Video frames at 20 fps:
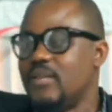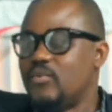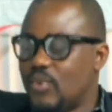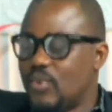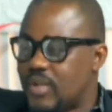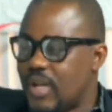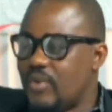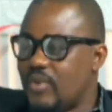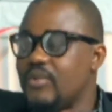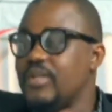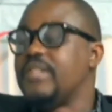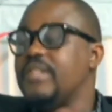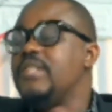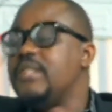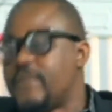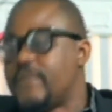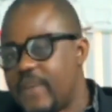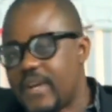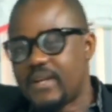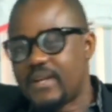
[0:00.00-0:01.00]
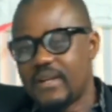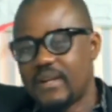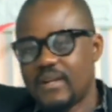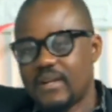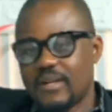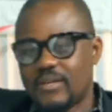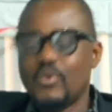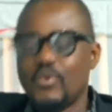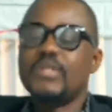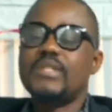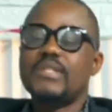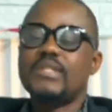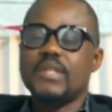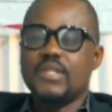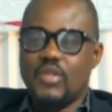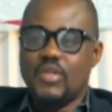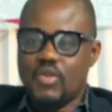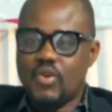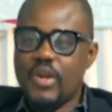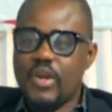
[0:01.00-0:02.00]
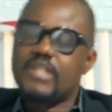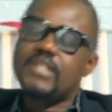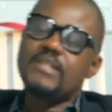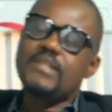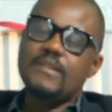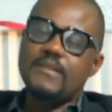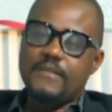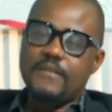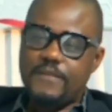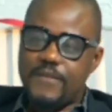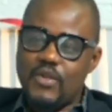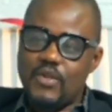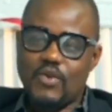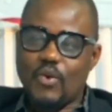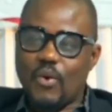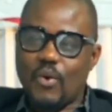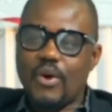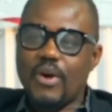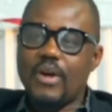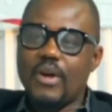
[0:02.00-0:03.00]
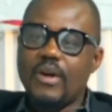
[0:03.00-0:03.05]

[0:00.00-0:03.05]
it will tell you this is fake. So it is a security feature.